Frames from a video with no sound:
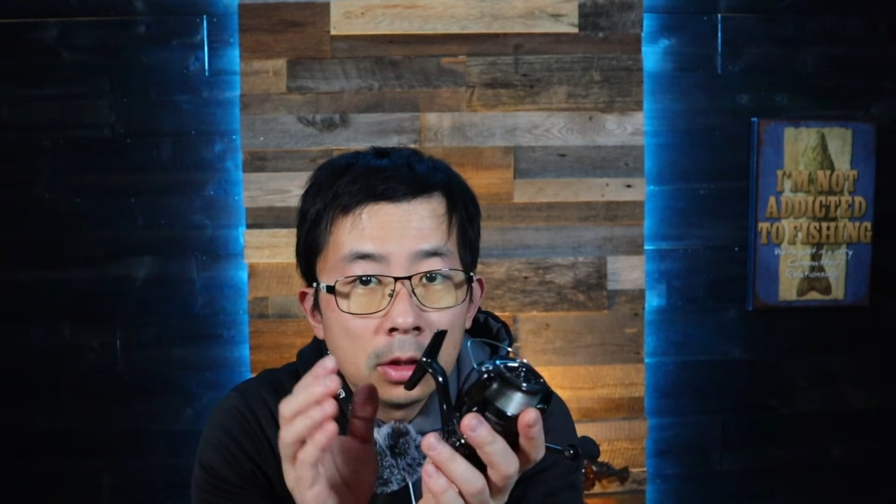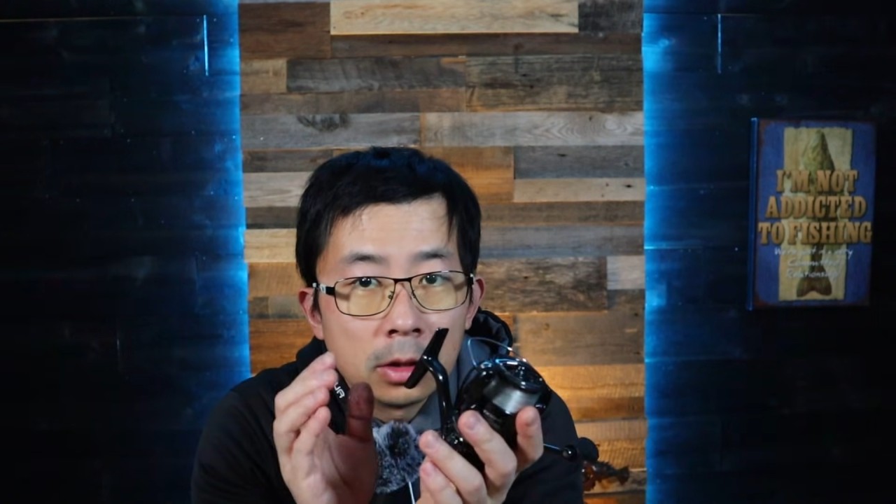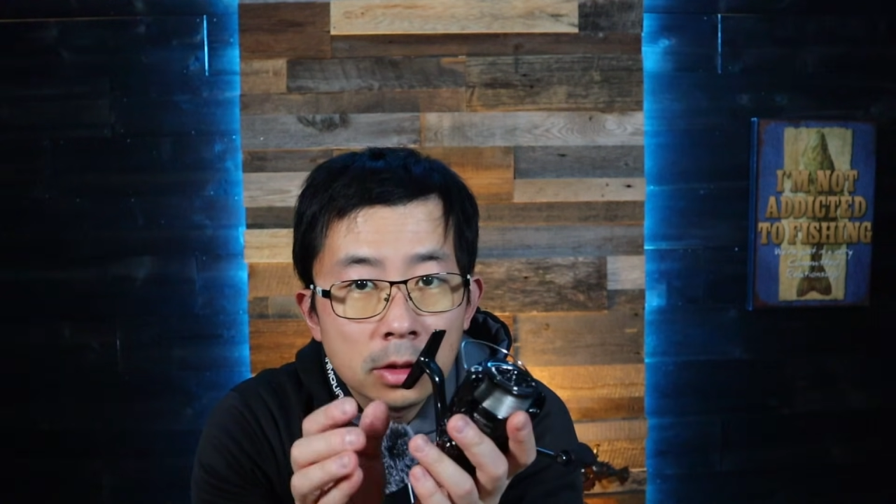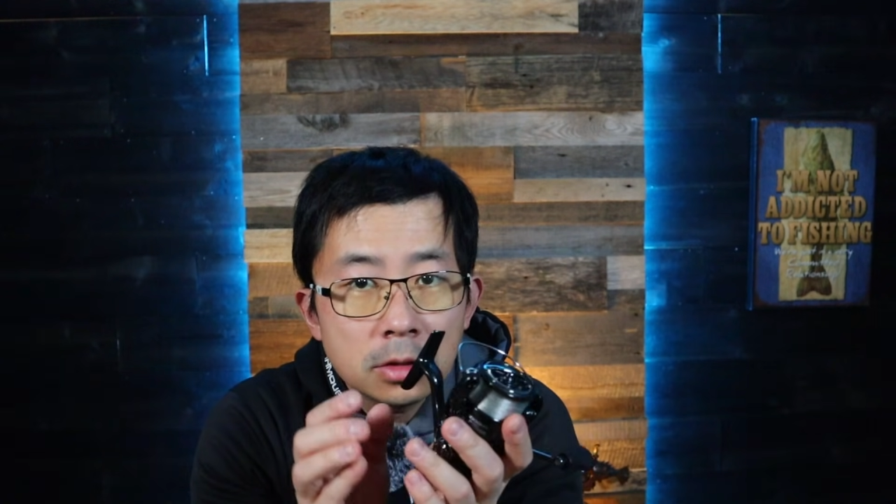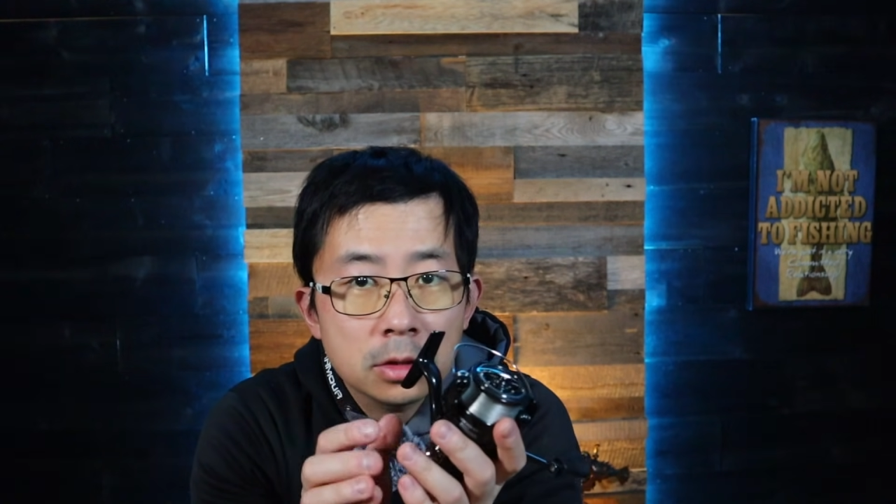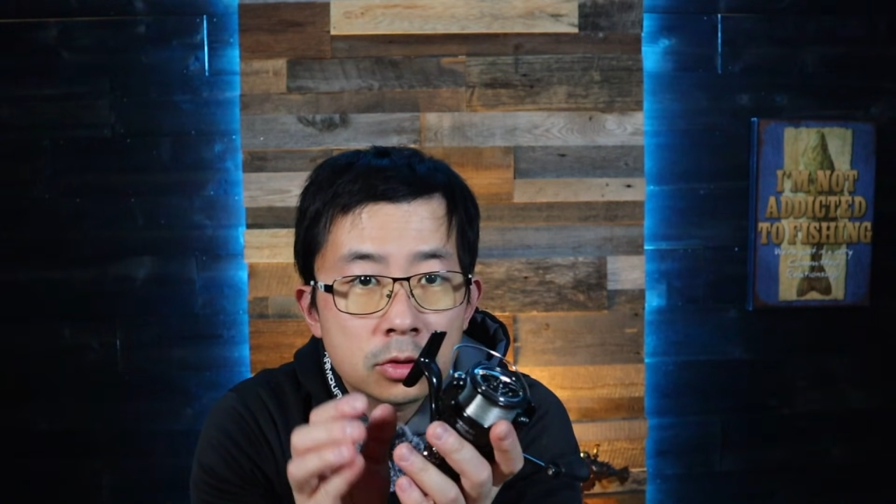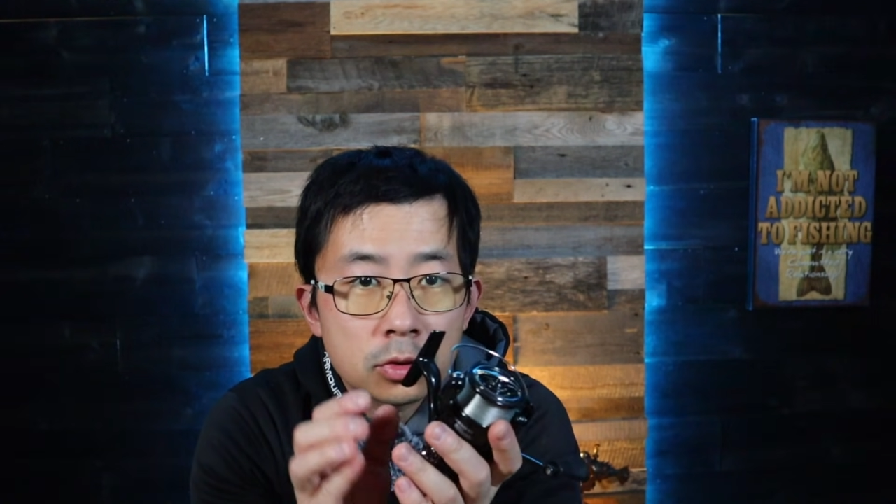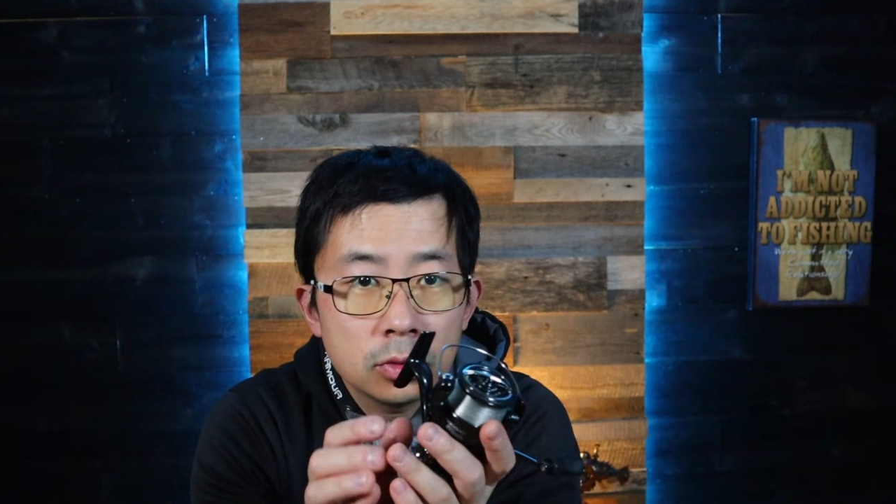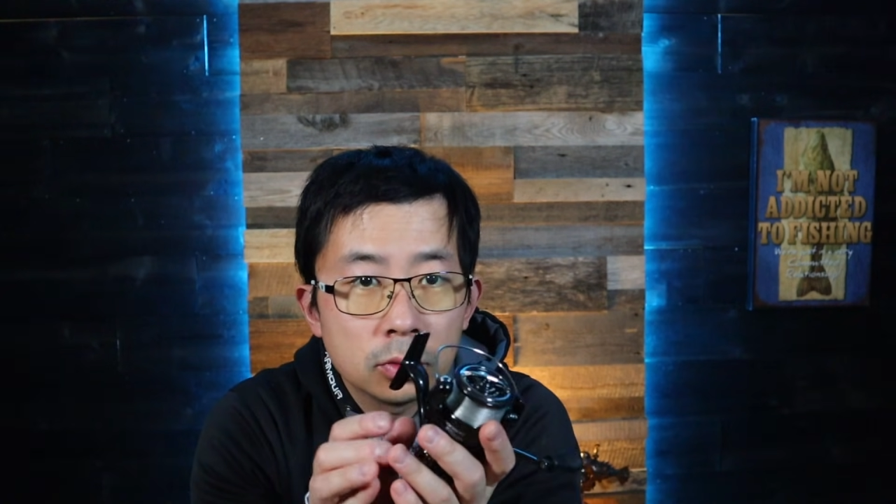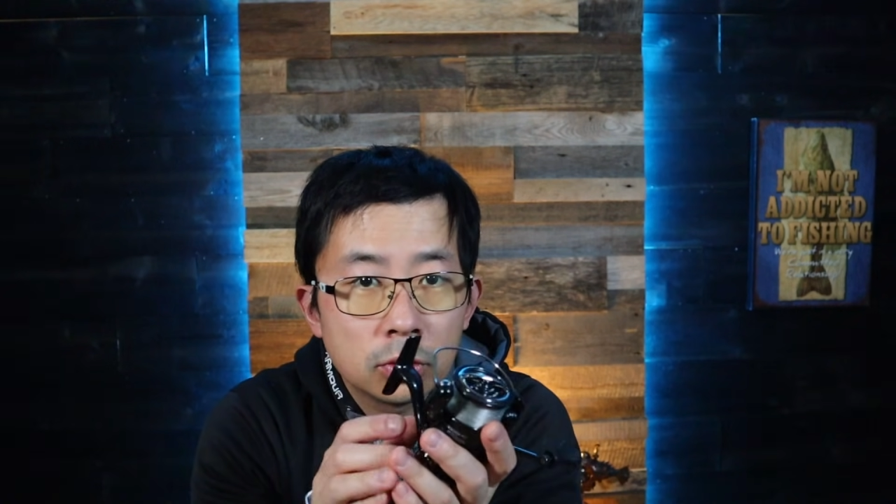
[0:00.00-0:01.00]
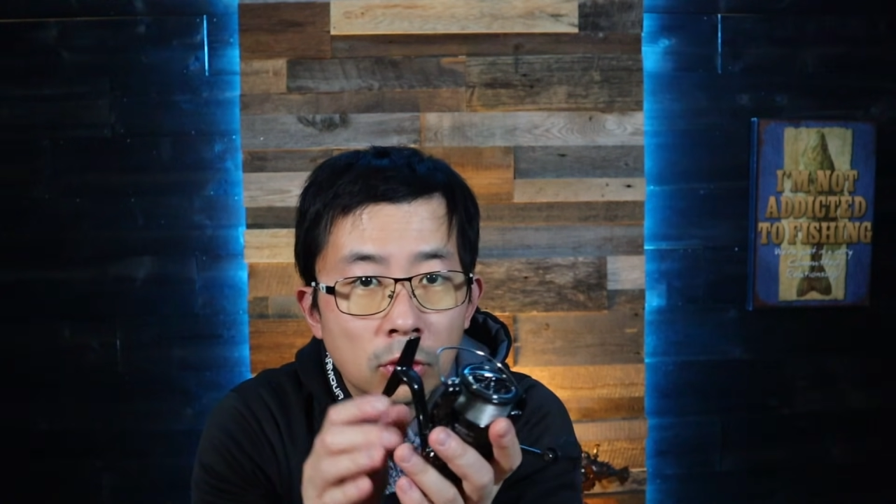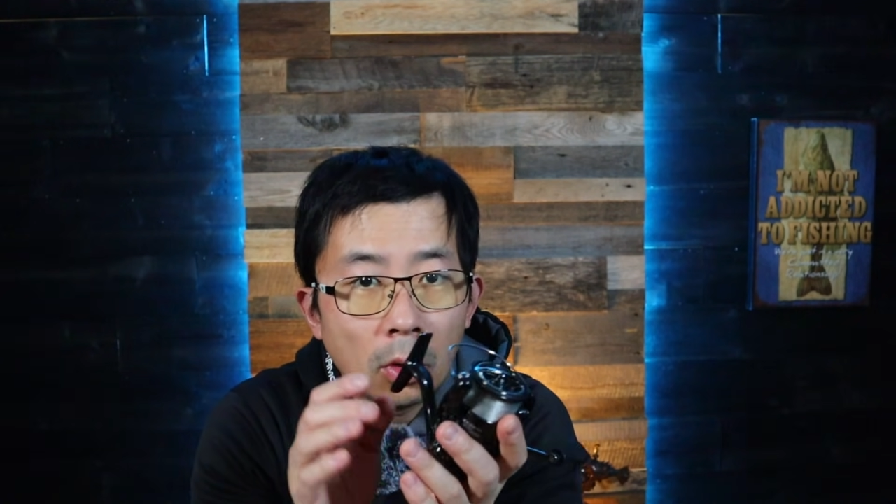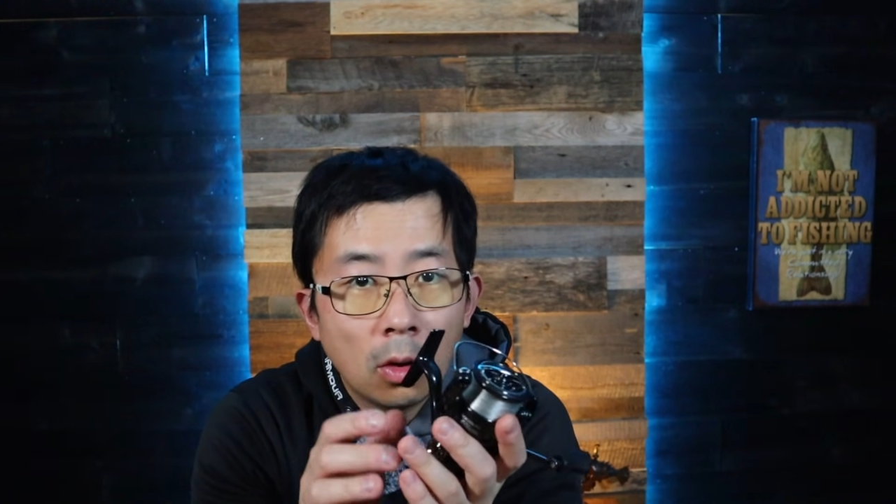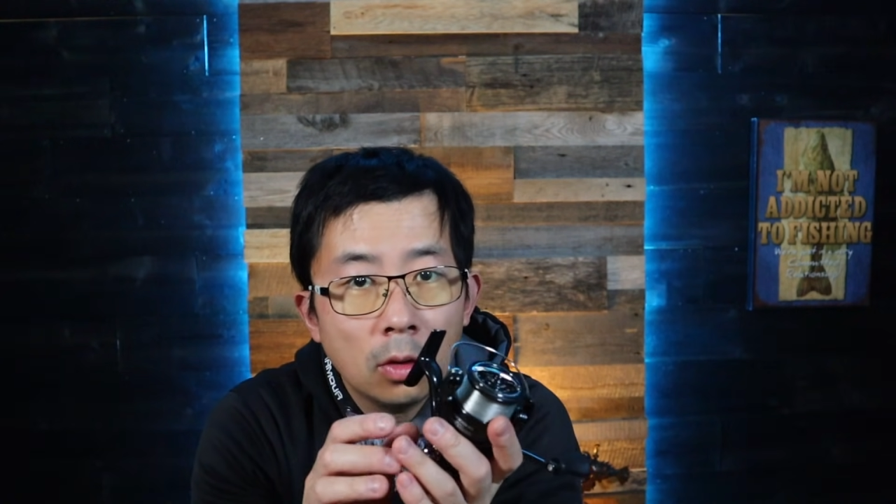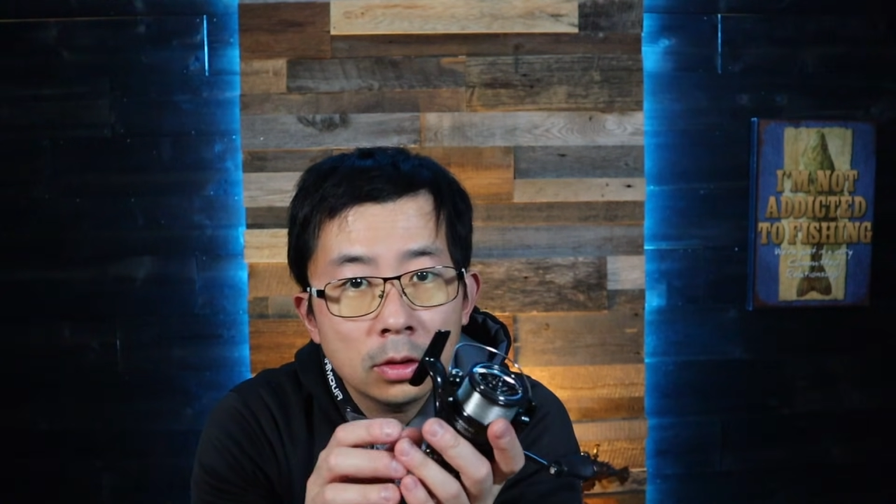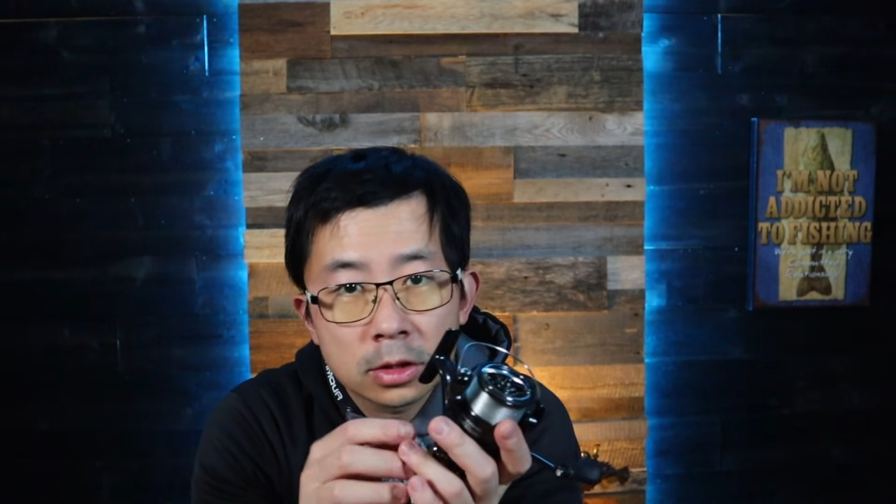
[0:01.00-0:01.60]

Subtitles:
This is true to all the